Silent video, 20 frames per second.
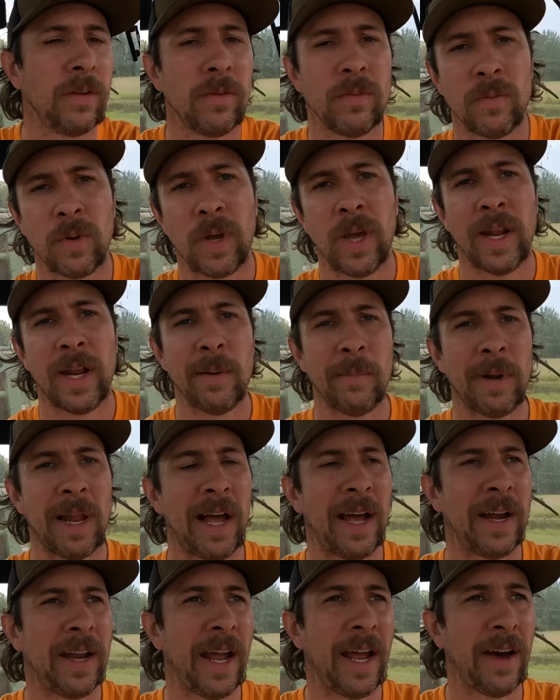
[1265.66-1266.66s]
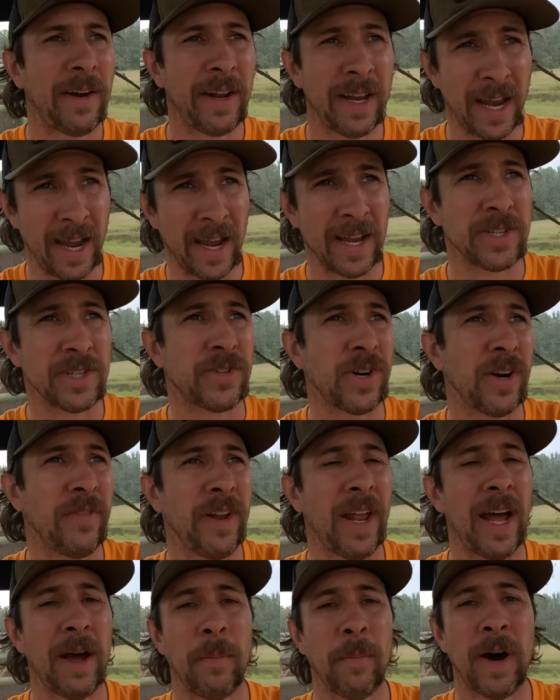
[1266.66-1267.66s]
we'll get him lined out. He has
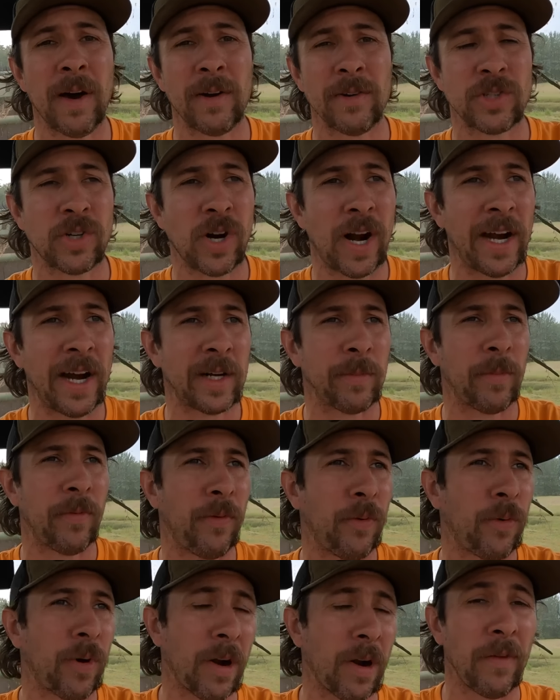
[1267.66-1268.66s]
driven that model tractor before.